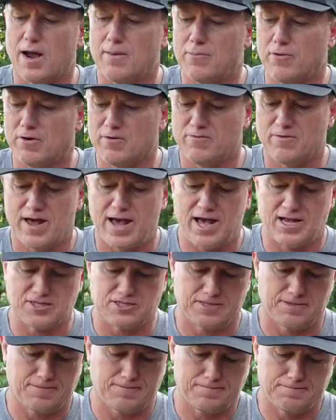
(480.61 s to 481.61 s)
pretty
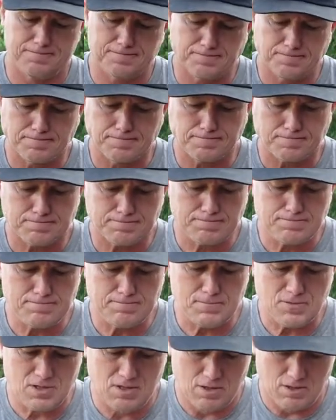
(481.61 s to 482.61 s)
fast.
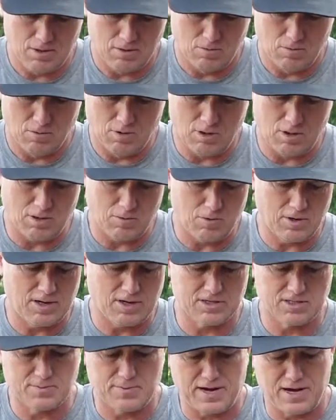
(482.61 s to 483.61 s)
What
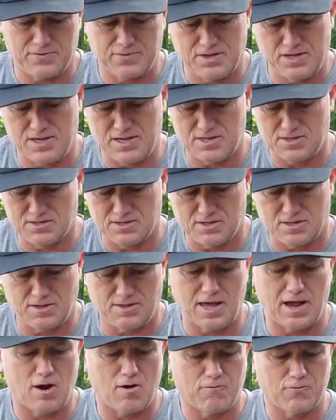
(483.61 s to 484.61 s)
else about these?
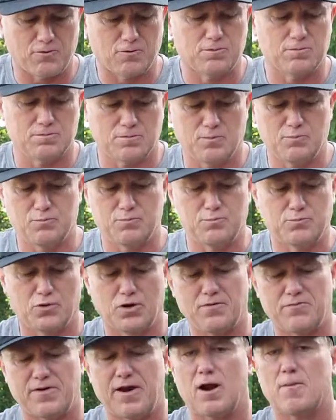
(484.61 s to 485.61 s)
They offer a pretty fair